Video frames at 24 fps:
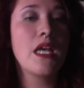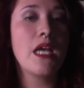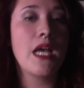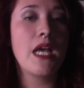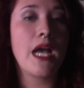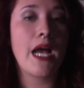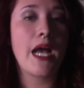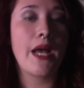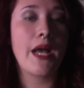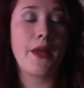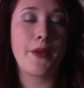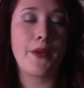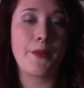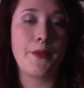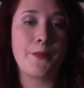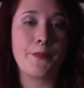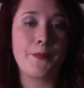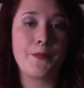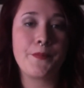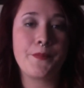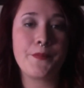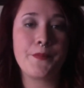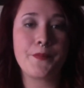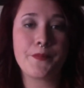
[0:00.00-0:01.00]

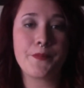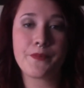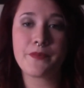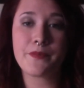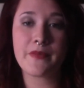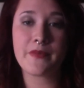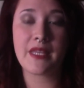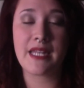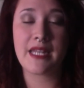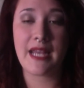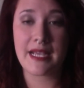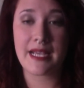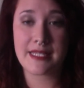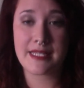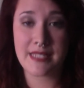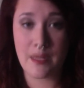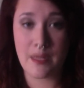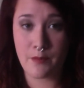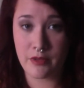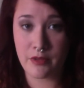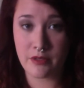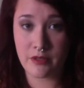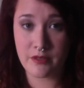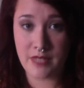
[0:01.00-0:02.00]
the next
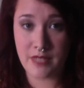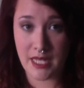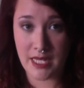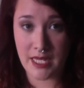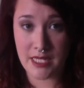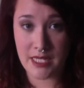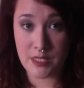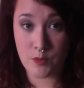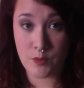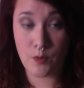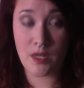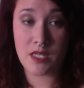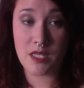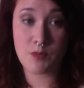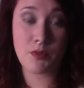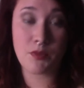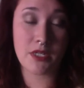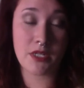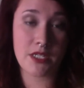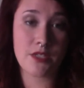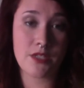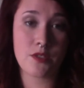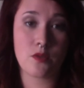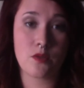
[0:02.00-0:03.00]
couple of days was
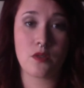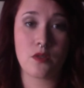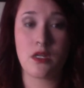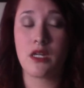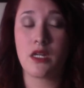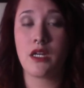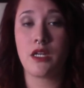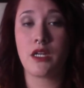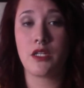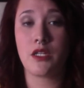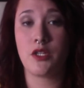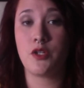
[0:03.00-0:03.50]
pretty sore.